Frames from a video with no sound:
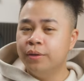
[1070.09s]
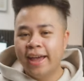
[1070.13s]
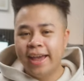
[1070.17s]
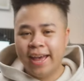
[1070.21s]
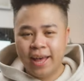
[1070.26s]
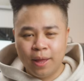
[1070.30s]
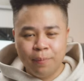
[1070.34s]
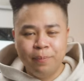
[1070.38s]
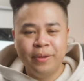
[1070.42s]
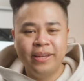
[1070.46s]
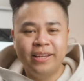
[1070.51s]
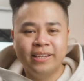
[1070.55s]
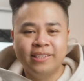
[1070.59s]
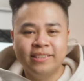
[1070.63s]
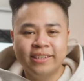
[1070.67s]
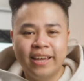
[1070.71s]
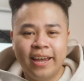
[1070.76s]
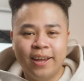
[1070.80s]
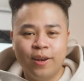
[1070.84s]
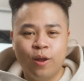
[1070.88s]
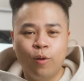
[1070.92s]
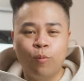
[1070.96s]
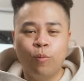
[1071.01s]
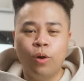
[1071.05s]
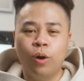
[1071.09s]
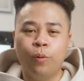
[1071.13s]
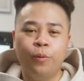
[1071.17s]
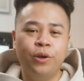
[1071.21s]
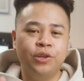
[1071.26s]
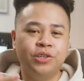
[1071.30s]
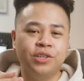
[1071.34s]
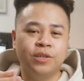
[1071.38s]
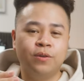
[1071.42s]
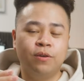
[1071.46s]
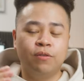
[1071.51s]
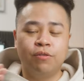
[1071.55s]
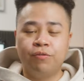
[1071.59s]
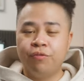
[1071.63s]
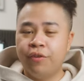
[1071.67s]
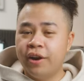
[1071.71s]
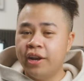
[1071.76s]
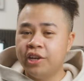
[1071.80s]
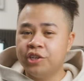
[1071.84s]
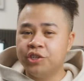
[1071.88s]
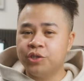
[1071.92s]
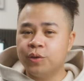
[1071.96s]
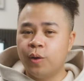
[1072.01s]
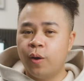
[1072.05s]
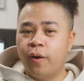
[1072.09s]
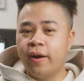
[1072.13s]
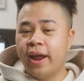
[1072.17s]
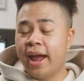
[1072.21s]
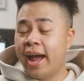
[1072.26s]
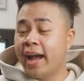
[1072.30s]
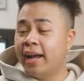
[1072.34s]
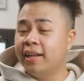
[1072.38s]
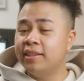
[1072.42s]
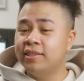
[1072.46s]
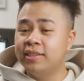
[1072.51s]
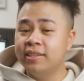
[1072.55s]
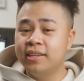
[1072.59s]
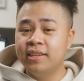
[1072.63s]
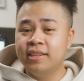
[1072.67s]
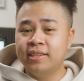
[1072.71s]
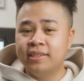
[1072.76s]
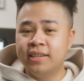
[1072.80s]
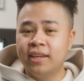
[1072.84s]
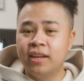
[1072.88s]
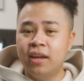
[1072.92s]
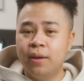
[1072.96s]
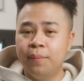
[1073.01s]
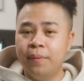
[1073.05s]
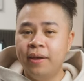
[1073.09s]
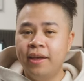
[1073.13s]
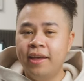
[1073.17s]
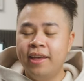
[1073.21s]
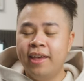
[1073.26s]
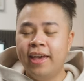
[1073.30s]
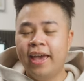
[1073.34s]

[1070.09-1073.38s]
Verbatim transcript: Help me decide on what we should refresh or add to the setup,